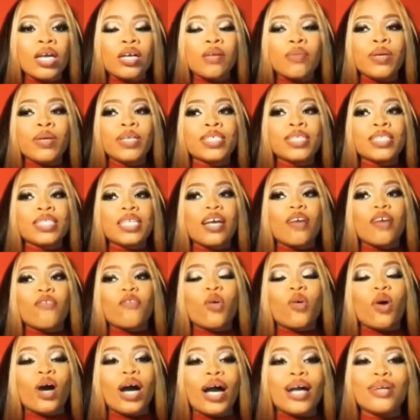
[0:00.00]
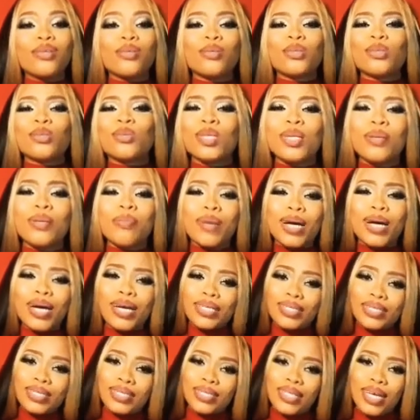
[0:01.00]
He made this cake for her, it was really
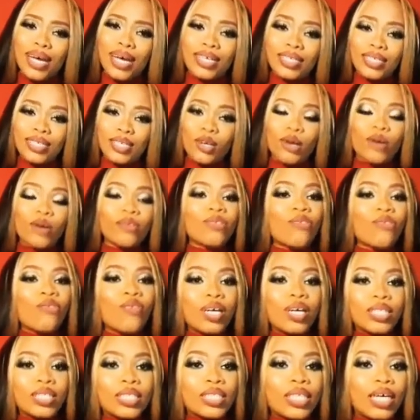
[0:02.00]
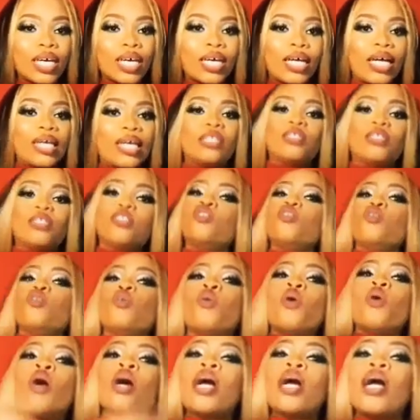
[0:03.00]
mad. And she loves Fantah, you
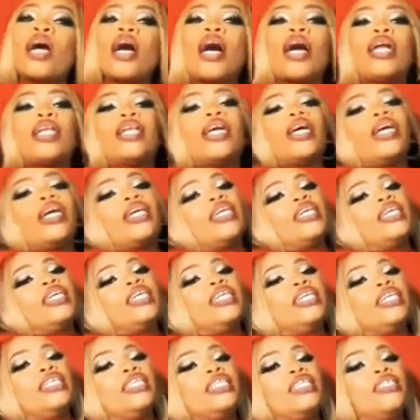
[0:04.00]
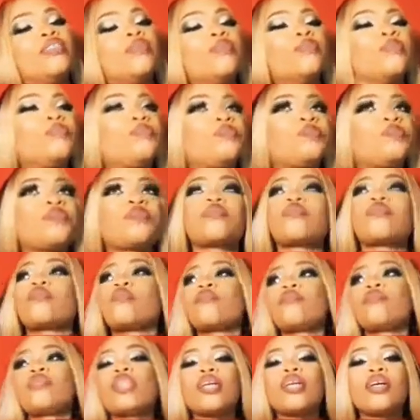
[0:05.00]
know, and then he,
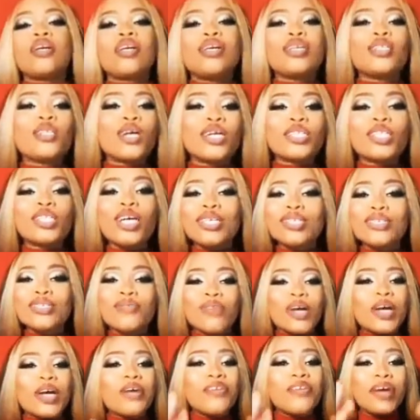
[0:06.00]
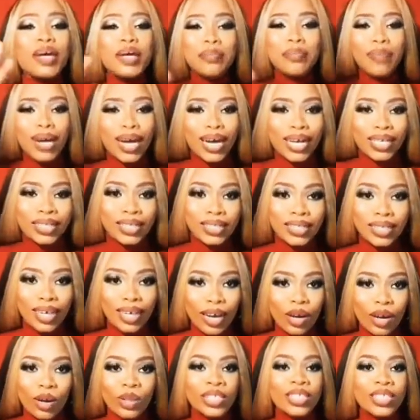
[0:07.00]
it was just very, very mad.
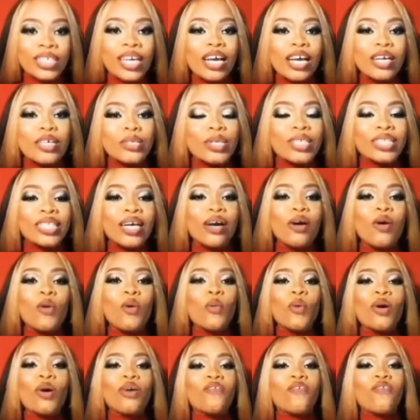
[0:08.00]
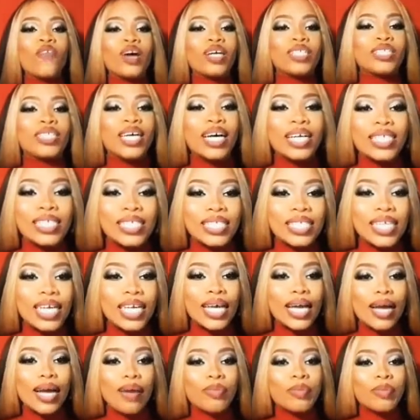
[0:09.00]
On the cake, it was now World Fantah's
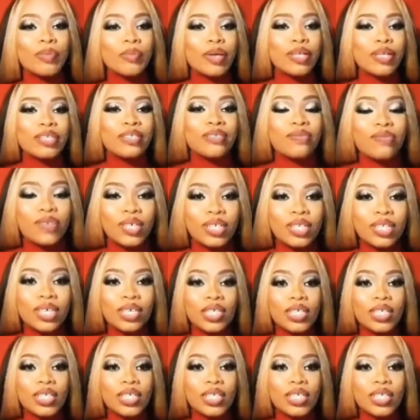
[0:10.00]
Day, happy birthday Fantah.